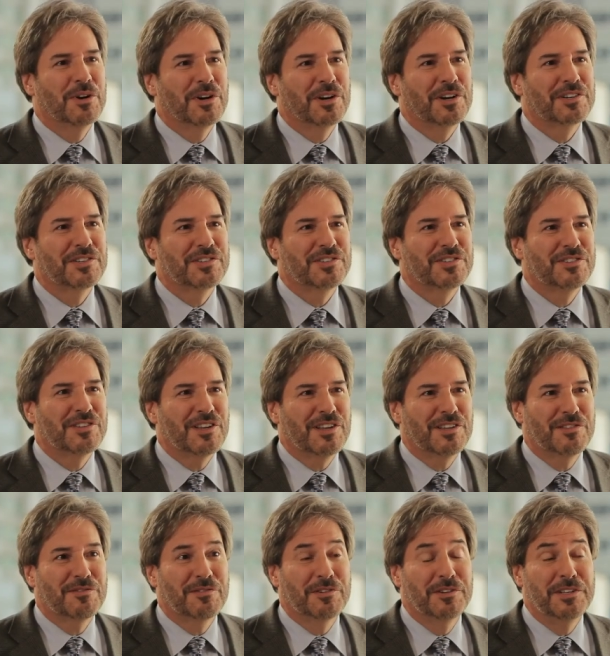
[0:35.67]
works
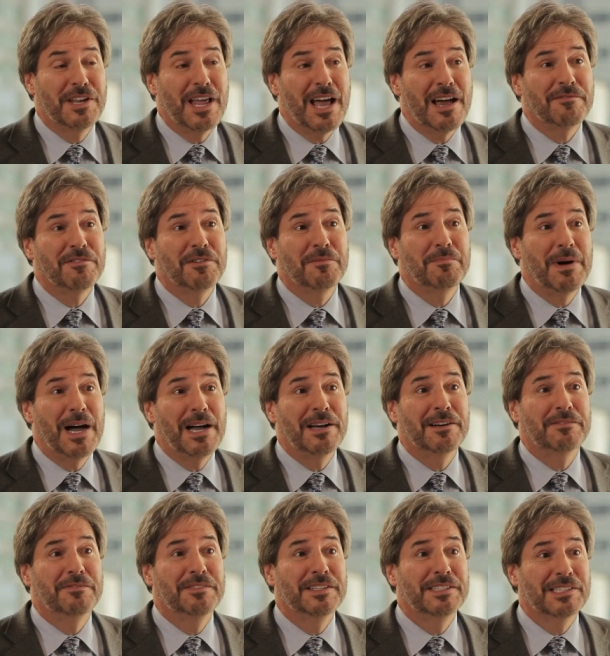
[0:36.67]
through a novel
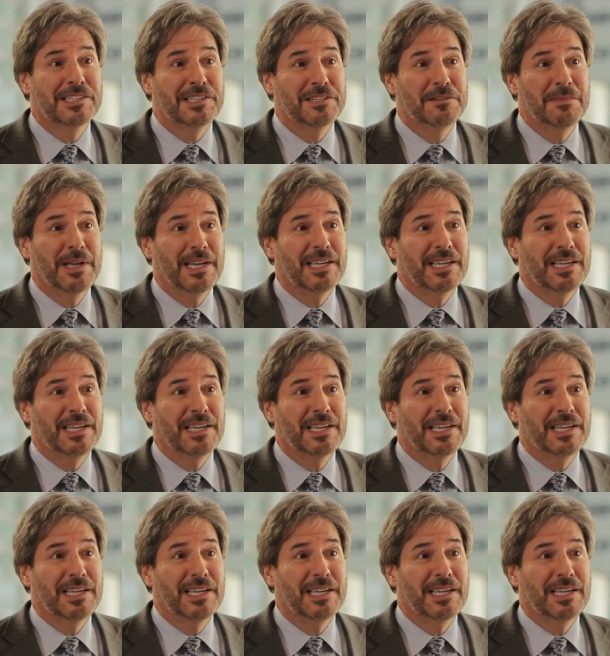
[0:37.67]
biophysical